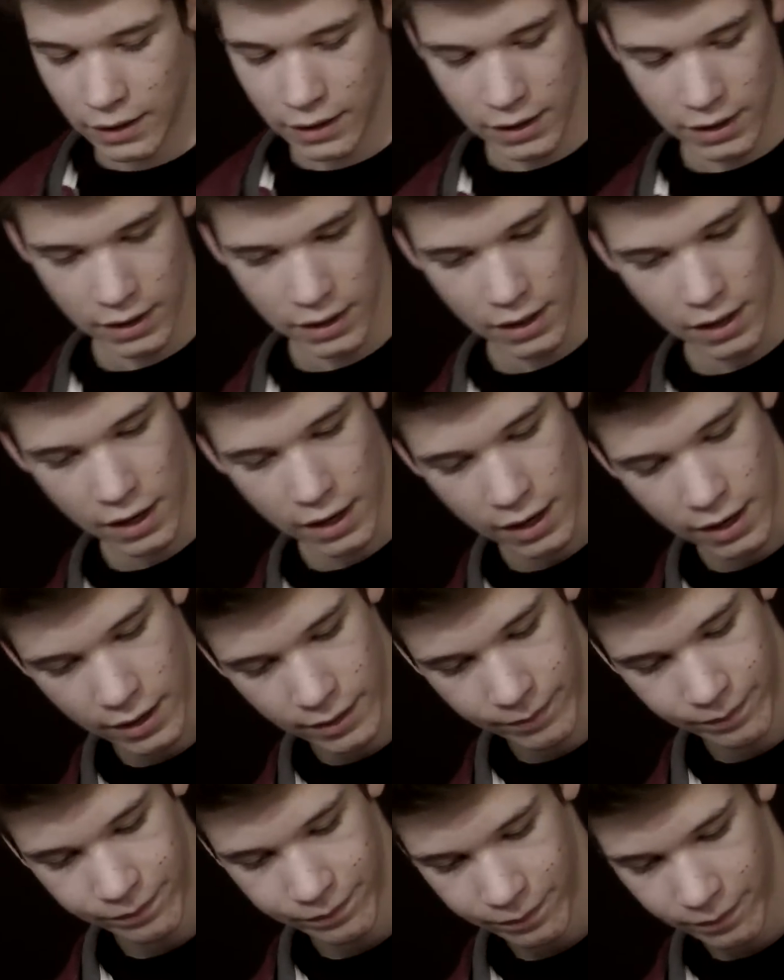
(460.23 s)
the
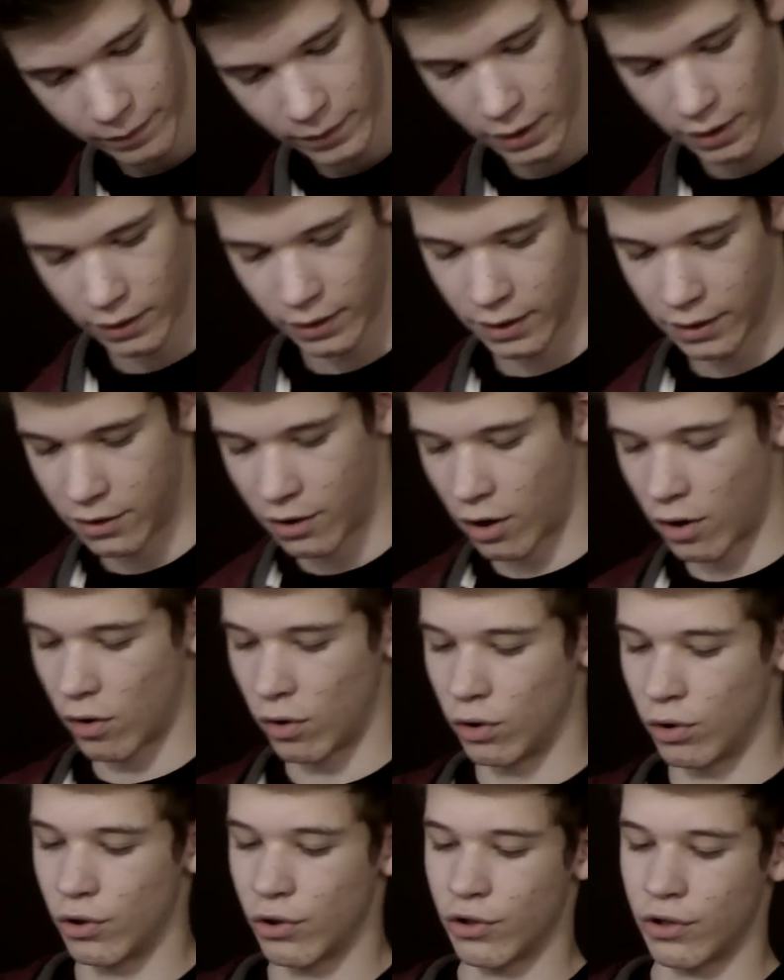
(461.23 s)
uh, the
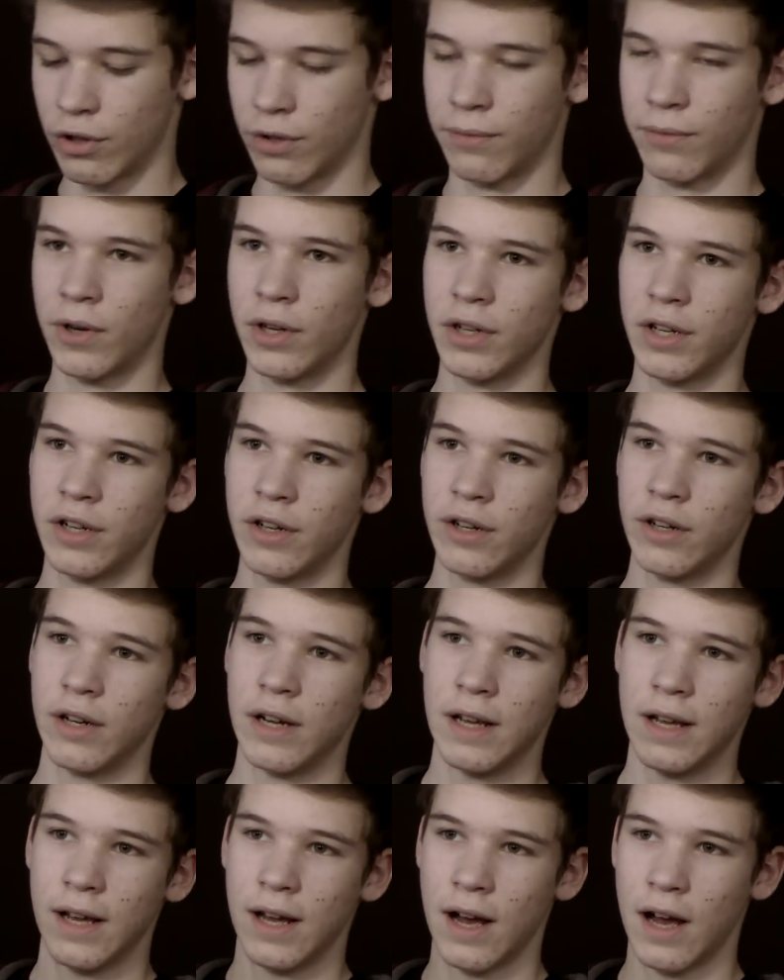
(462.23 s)
dart holders in the front here,